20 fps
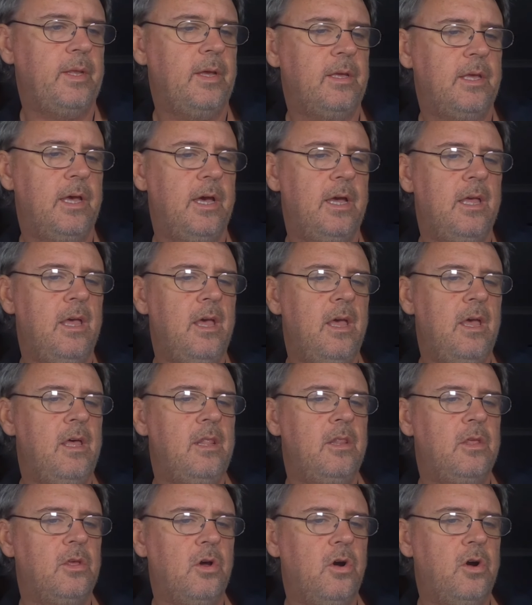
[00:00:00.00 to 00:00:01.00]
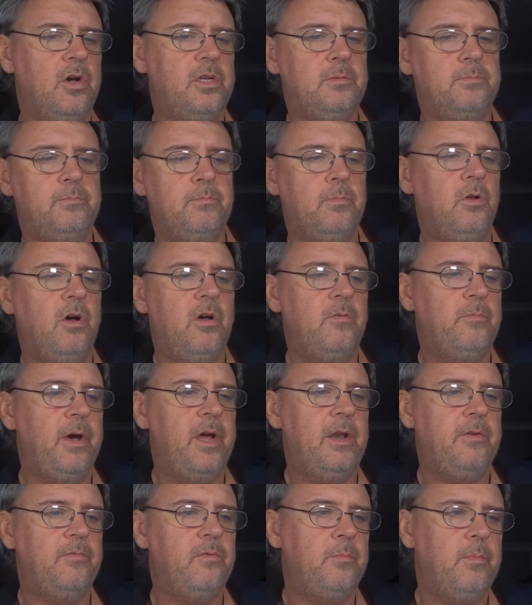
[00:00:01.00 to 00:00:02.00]
Okay, the guys live
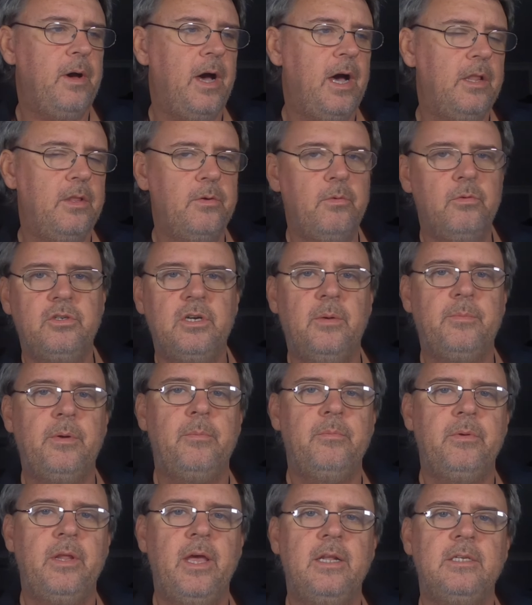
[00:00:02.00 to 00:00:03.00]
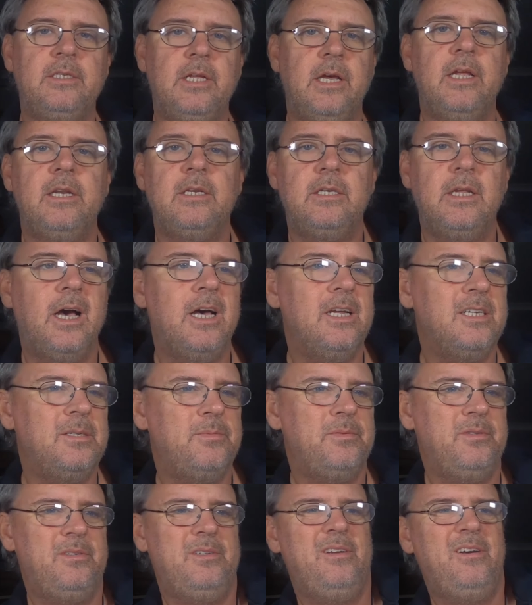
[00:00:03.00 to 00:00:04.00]
baiting for marlin or jump up and down say it does.
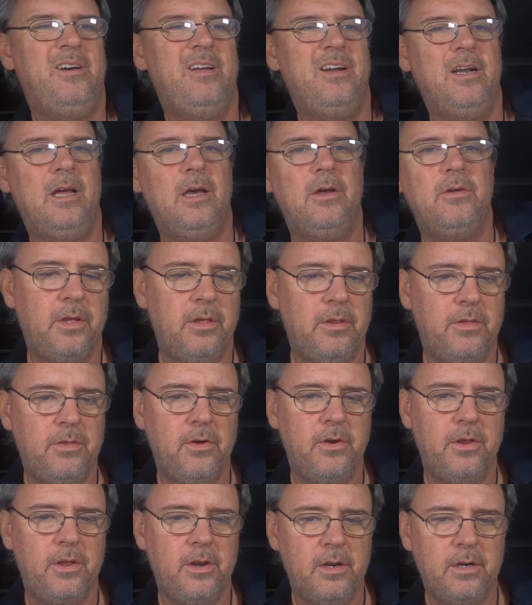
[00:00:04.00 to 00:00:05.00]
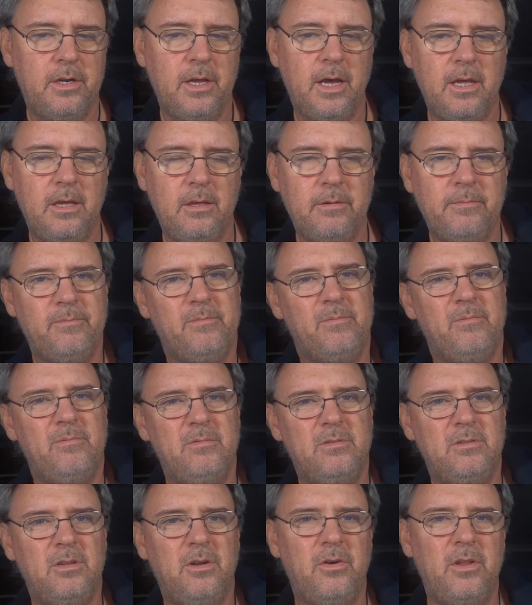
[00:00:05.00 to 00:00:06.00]
I don't know, man, 30 in a day.
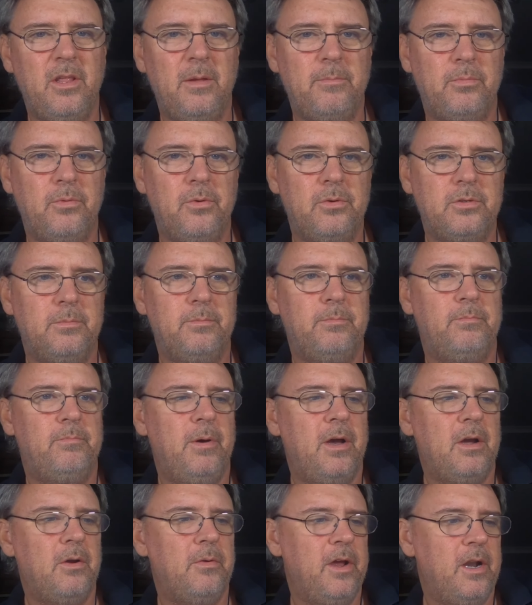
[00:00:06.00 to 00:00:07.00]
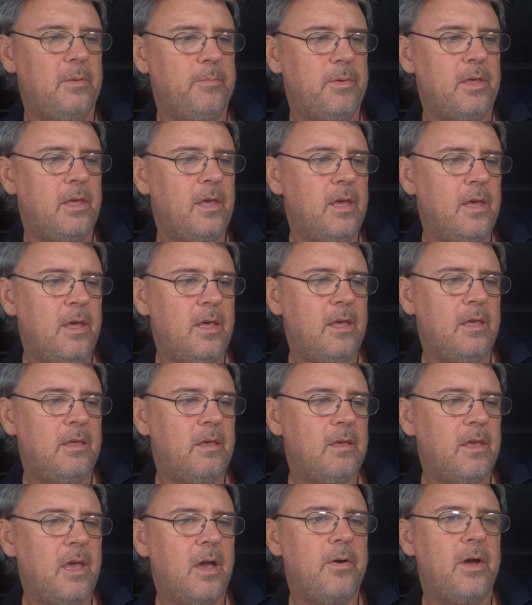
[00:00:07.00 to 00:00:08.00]
Sorry, that bores a bugger out of me.
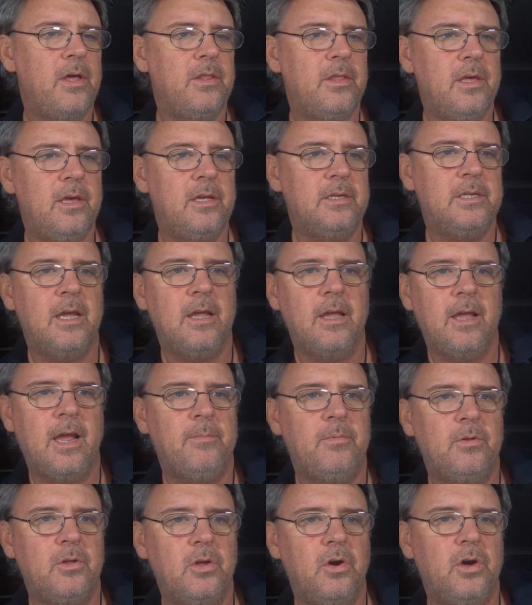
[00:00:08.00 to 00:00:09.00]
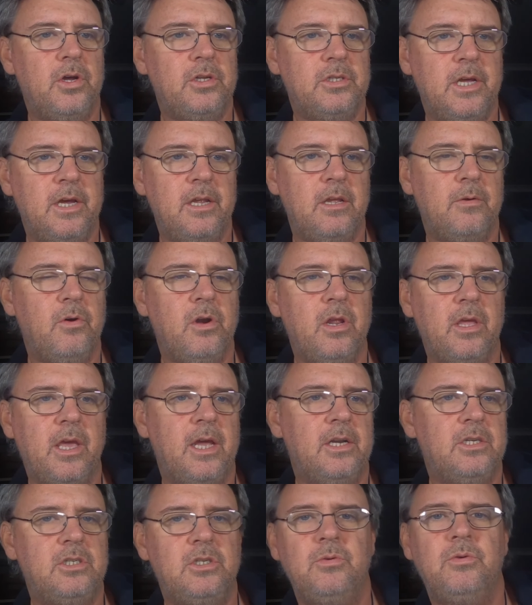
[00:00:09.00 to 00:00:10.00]
You go out there, take a couple of guys out, you want to
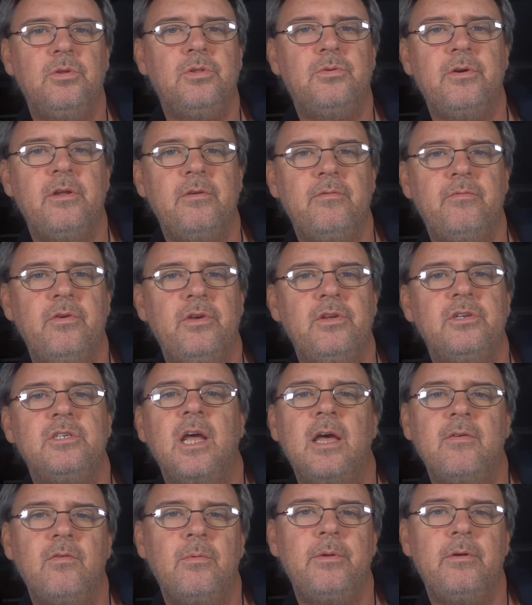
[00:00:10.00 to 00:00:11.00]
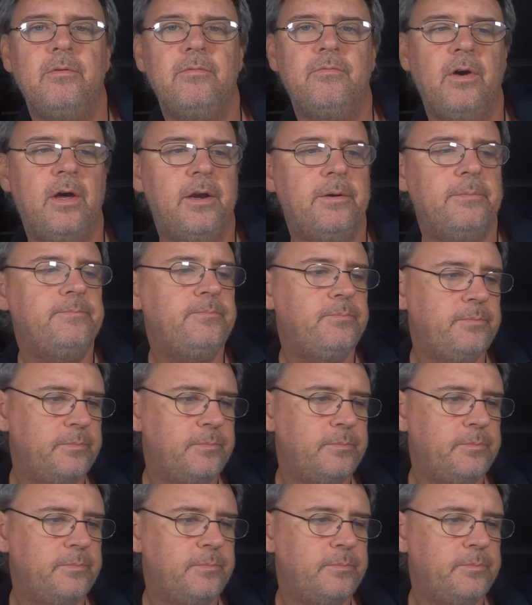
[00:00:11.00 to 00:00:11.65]
catch 2 or 3 fish, have a bit of fun,